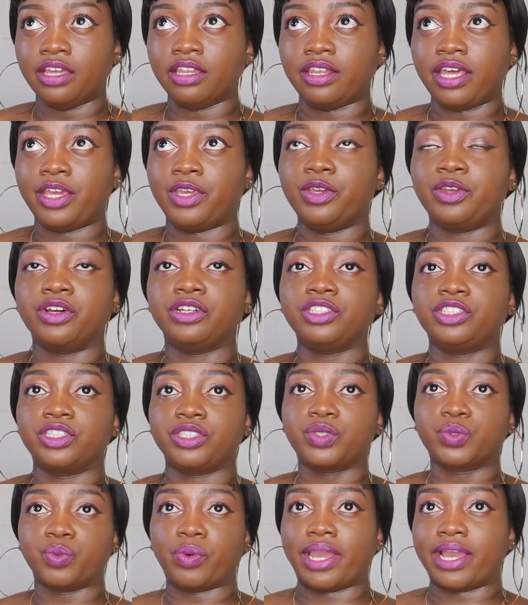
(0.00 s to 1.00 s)
Like, you don't
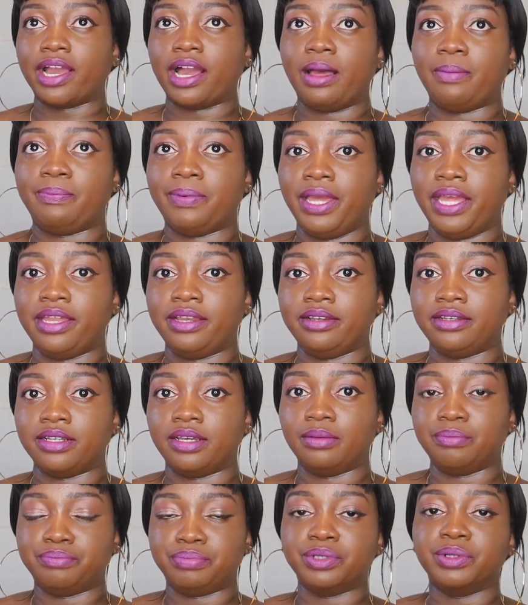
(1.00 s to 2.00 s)
just wake up
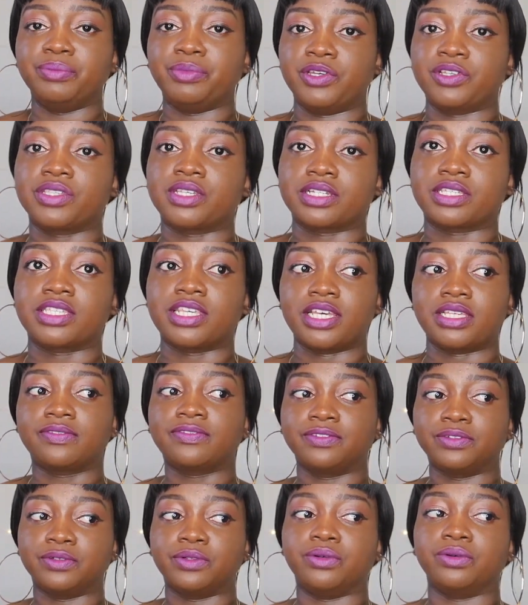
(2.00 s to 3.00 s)
and boom, you're
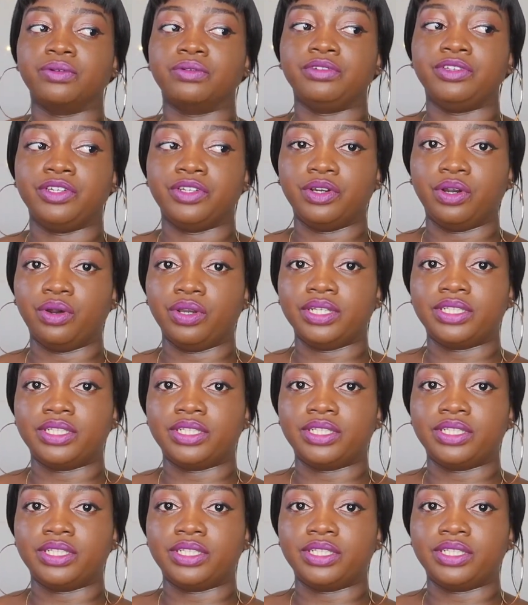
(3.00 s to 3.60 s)
successful, you know.